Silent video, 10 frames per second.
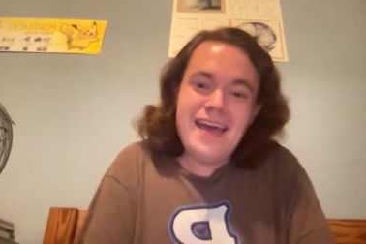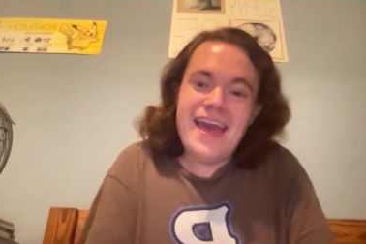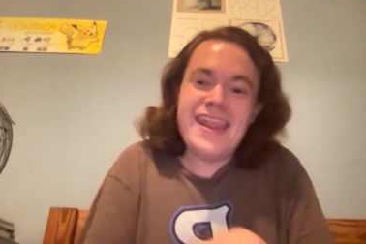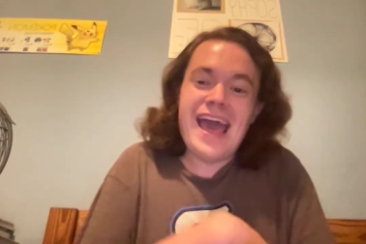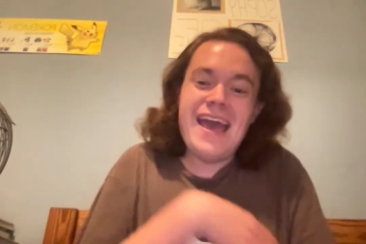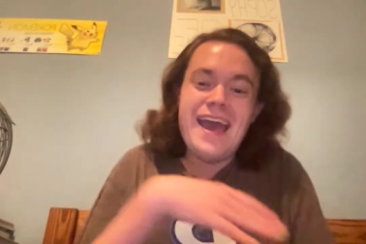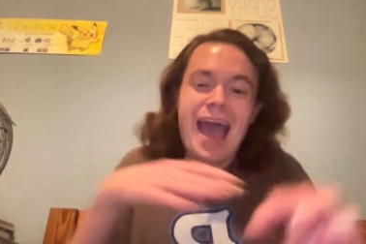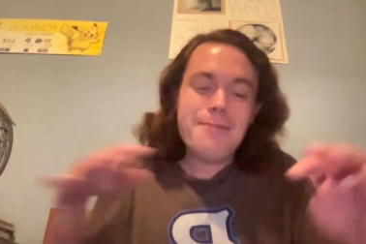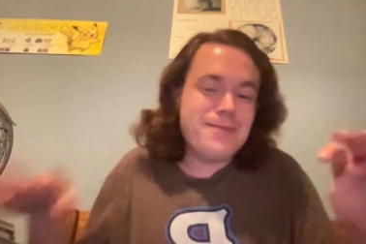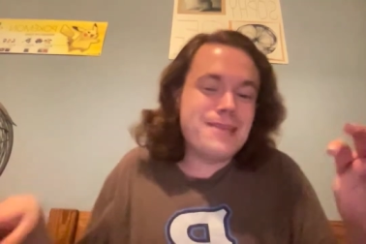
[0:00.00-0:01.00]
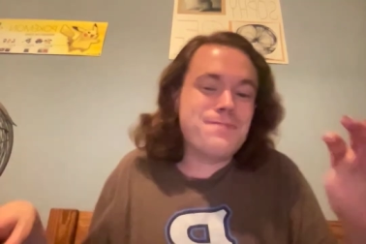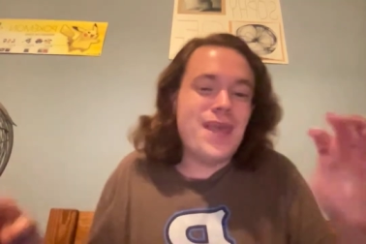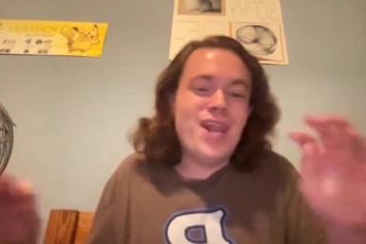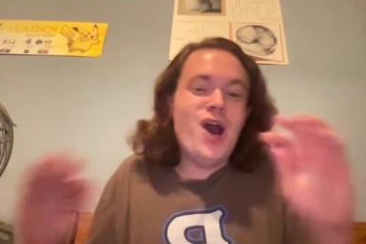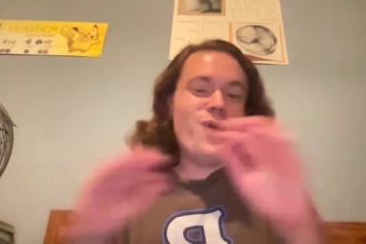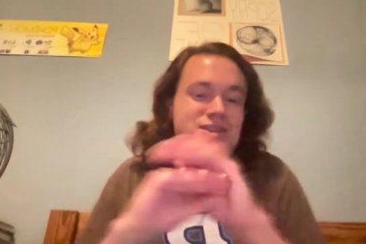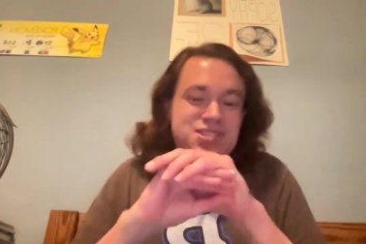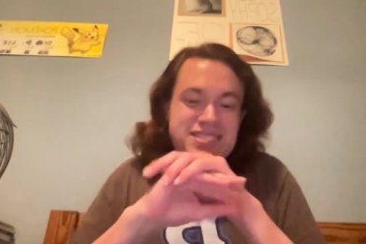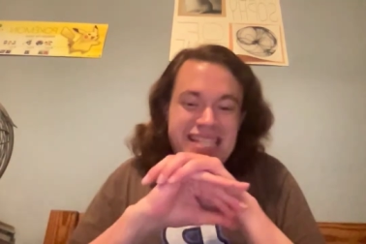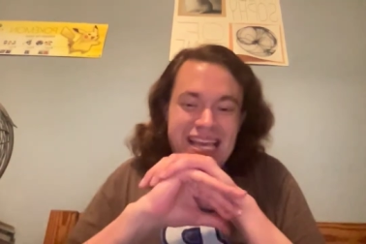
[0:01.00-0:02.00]
And Happy and Pino are
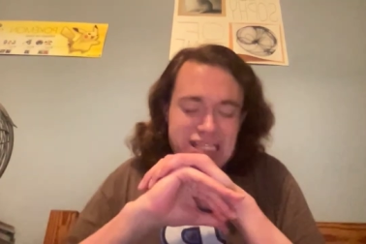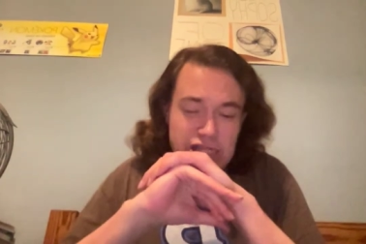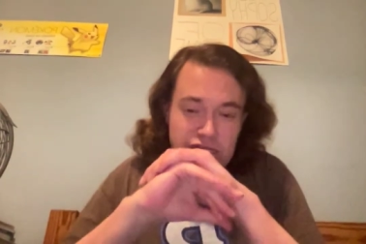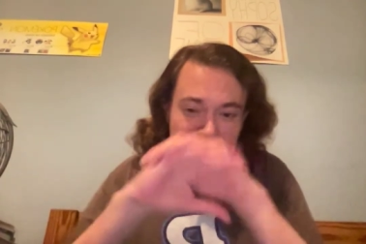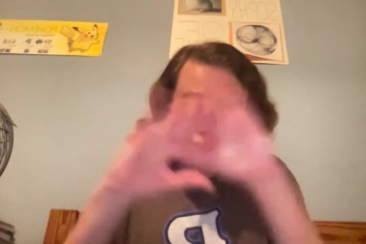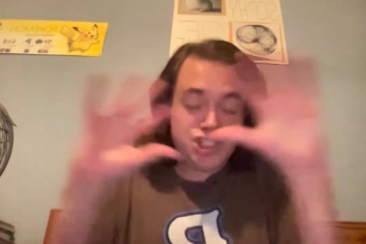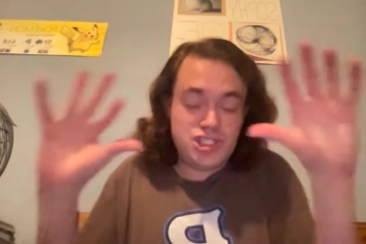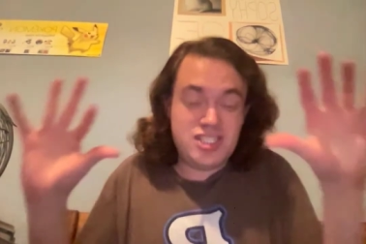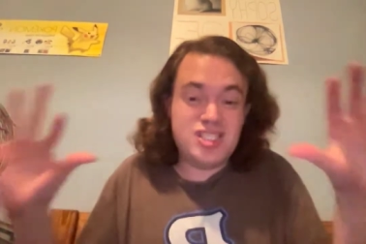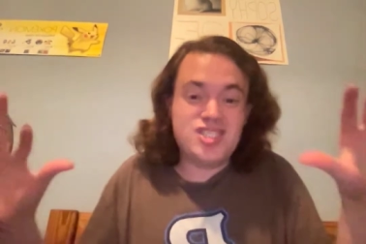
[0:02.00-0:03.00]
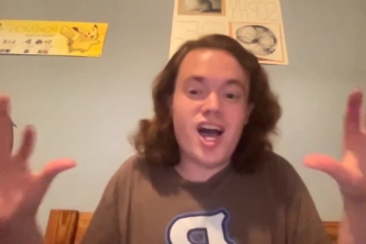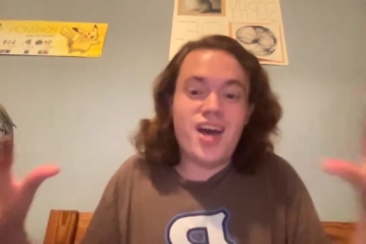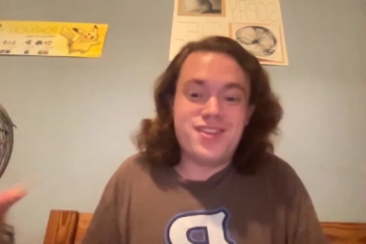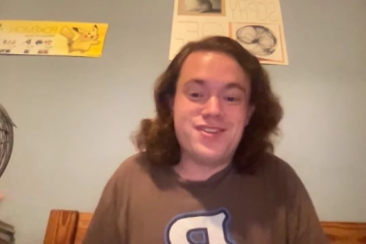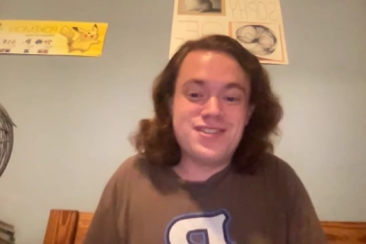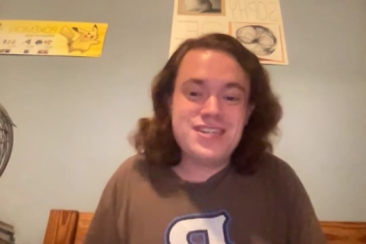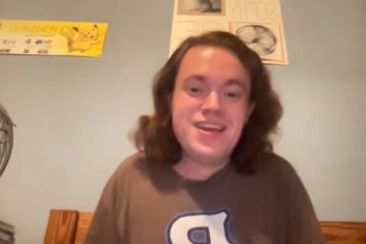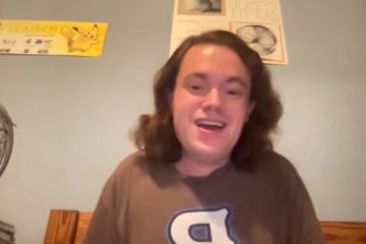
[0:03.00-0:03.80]
just, like, stunned.